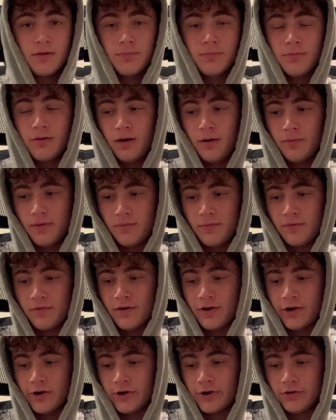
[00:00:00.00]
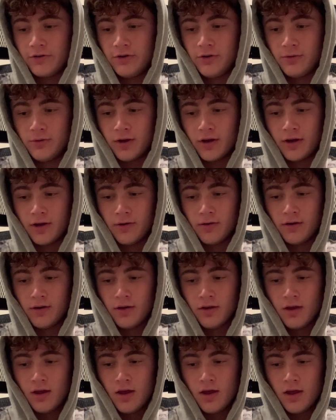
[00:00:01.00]
Probably be very hard to know.
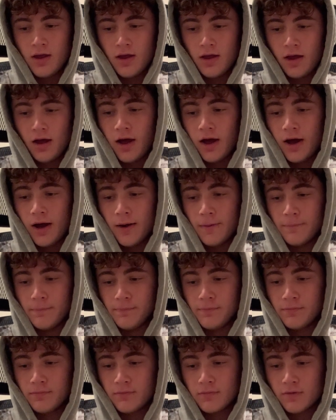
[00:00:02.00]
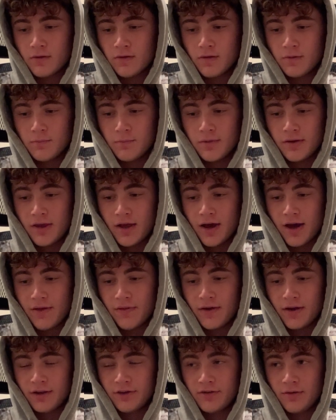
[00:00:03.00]
But yeah, I
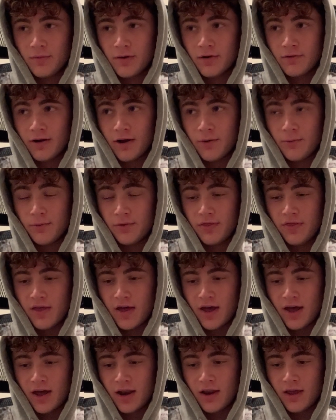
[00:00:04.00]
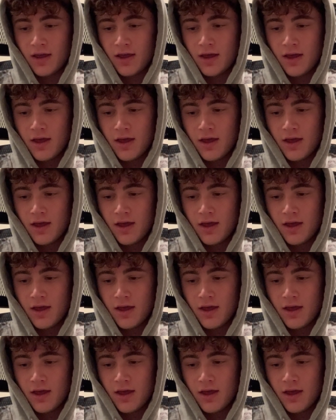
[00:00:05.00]
think it's something around with that.